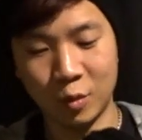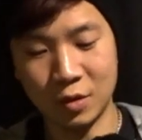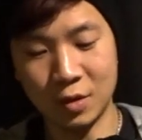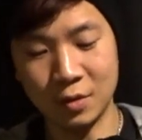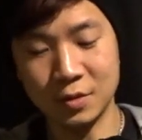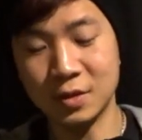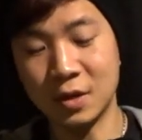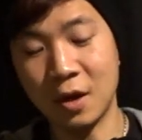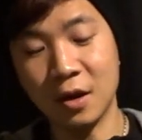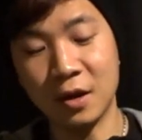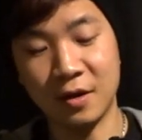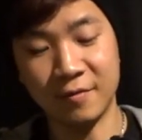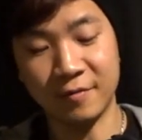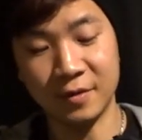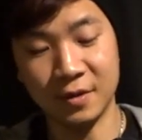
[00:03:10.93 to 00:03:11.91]
no stock
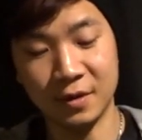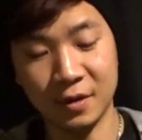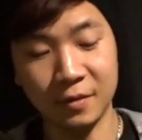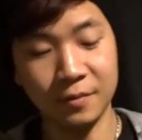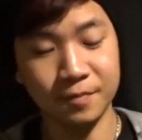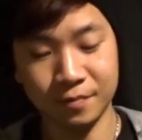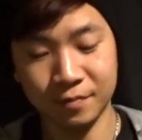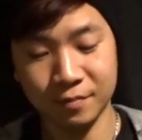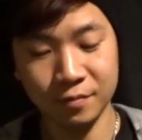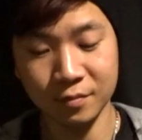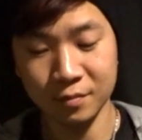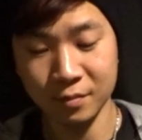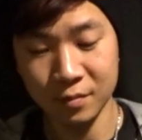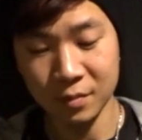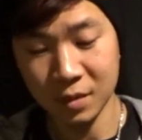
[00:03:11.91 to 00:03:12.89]
and everything.
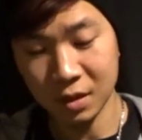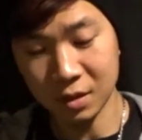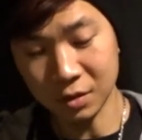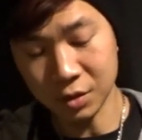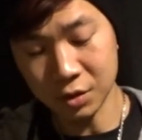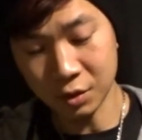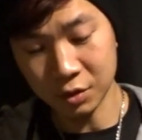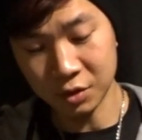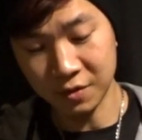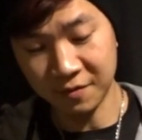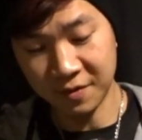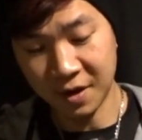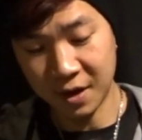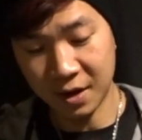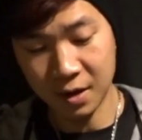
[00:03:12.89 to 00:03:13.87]
It'll still shoot
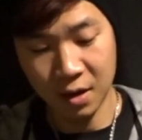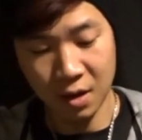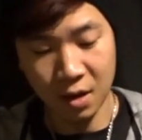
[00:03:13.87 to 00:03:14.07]
fine.